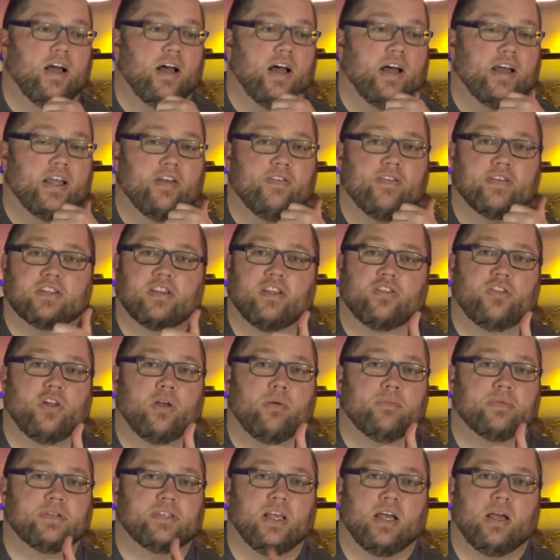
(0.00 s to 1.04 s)
give us a
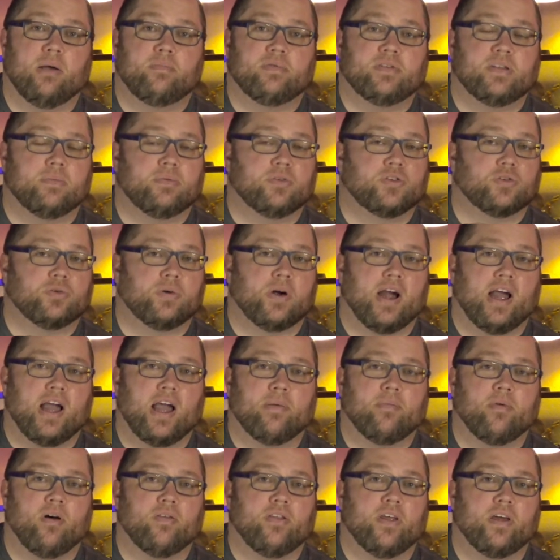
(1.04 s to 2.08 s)
thumbs up,
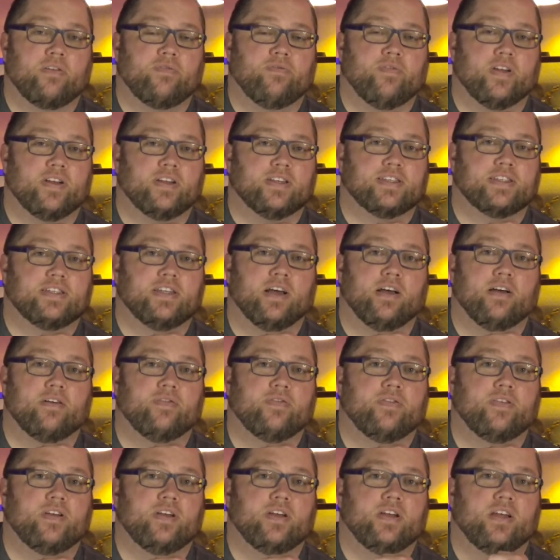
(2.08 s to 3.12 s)
subscribe, all that fun
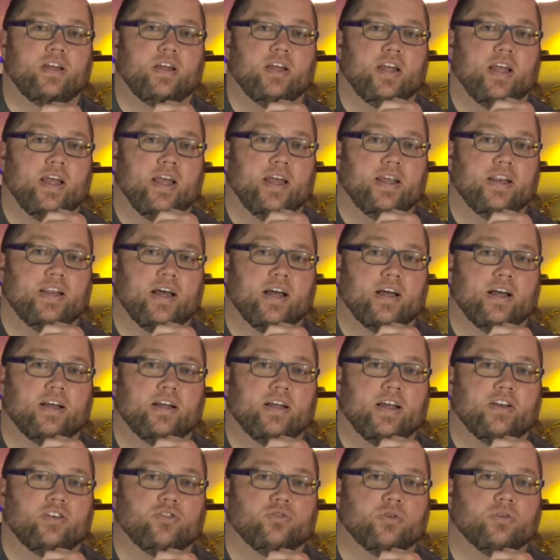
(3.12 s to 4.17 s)
stuff.
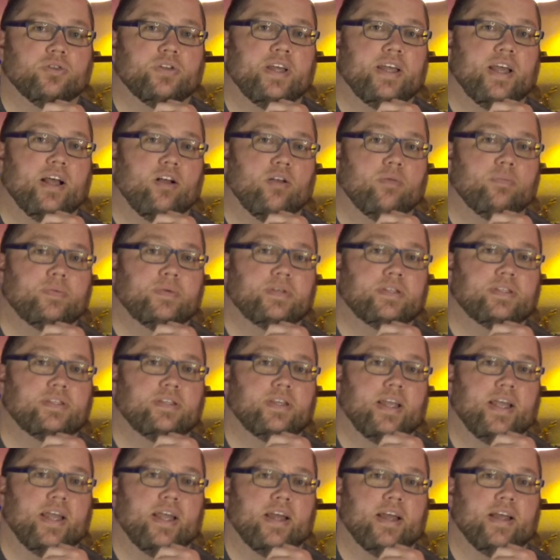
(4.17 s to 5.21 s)
It truly helps
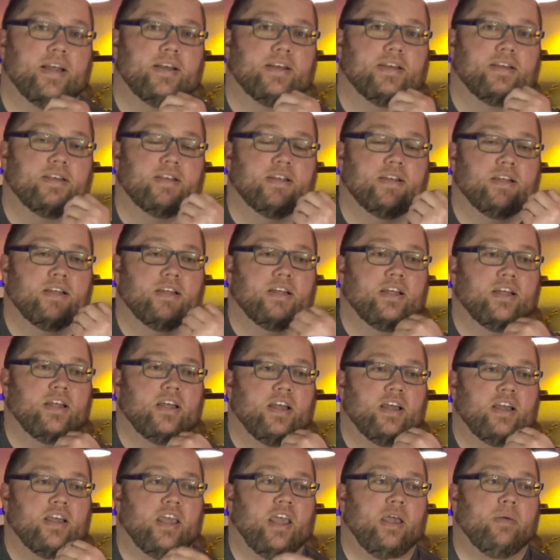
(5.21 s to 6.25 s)
and
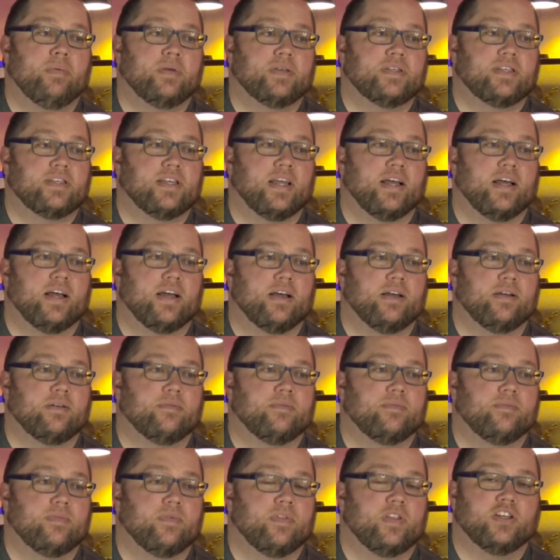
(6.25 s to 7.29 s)
keeps the
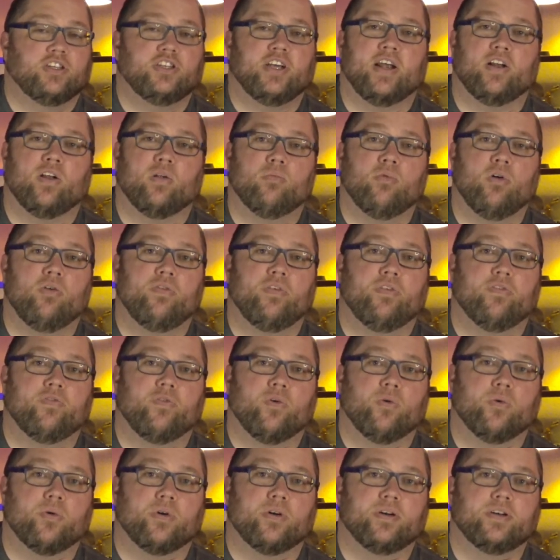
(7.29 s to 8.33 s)
channel moving
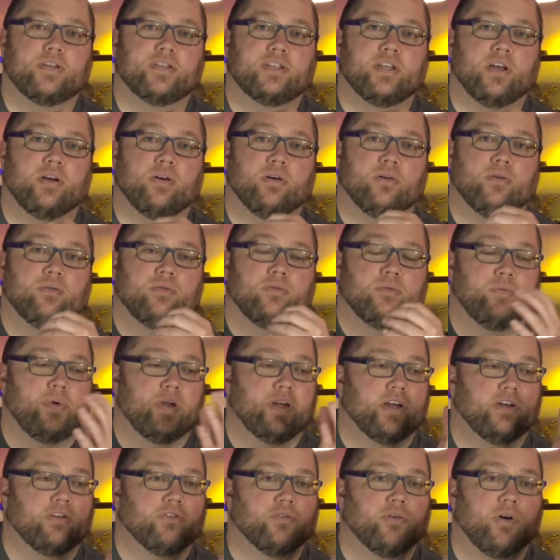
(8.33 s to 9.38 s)
forward so we
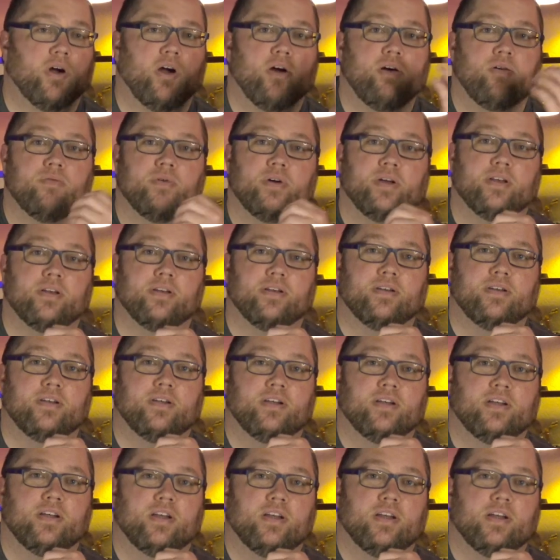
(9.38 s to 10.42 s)
can grow and
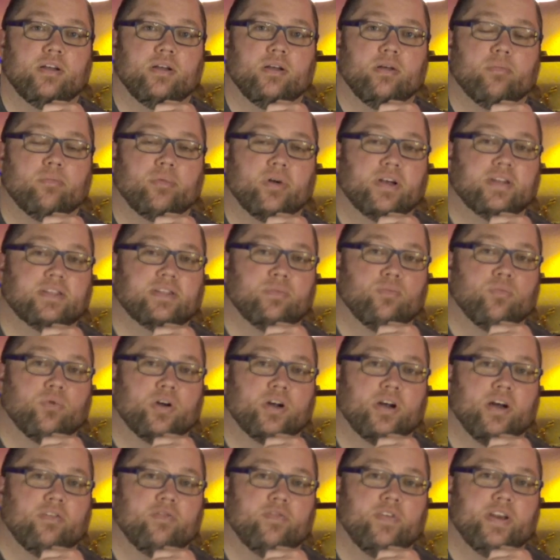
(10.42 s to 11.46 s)
bring some more
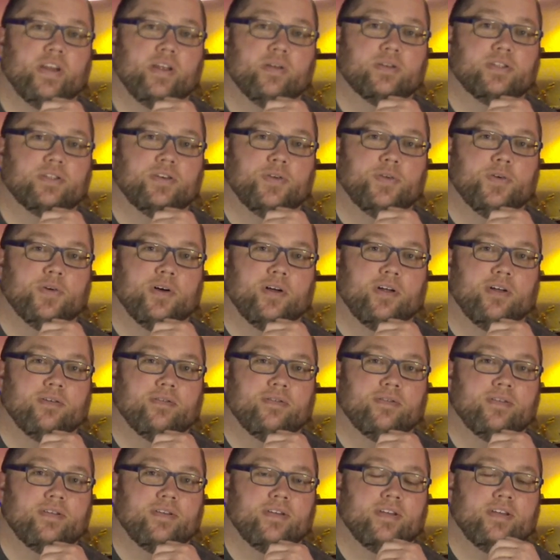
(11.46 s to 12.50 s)
gun videos to you
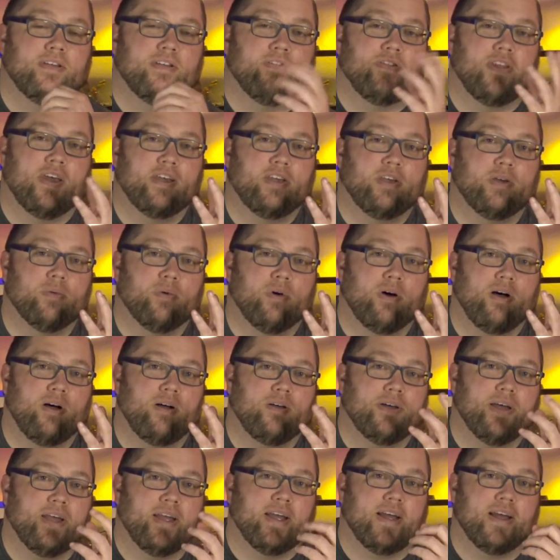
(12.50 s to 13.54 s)
all. Thank you
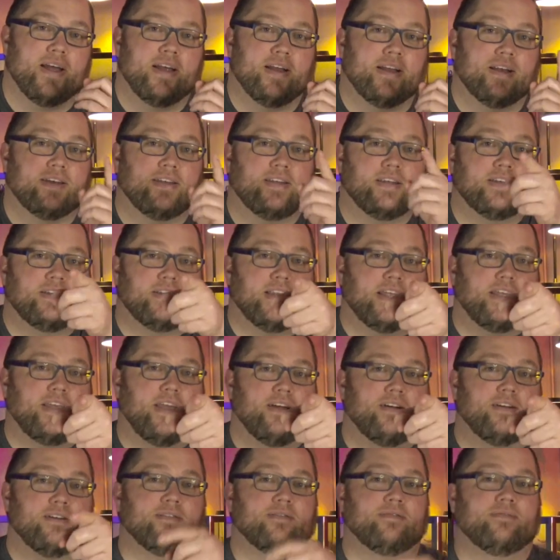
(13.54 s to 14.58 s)
all, and take
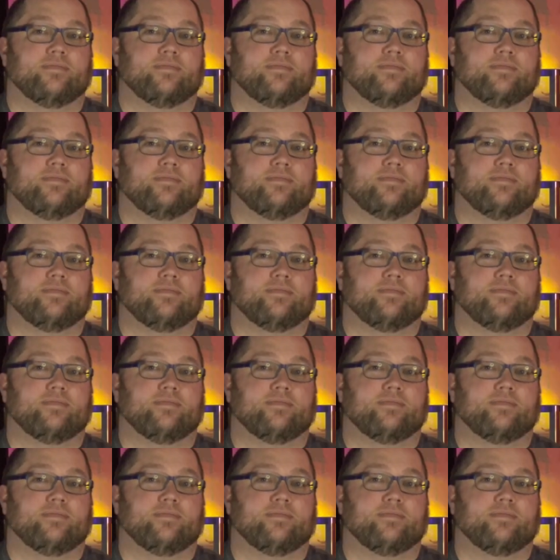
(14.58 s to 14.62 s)
care.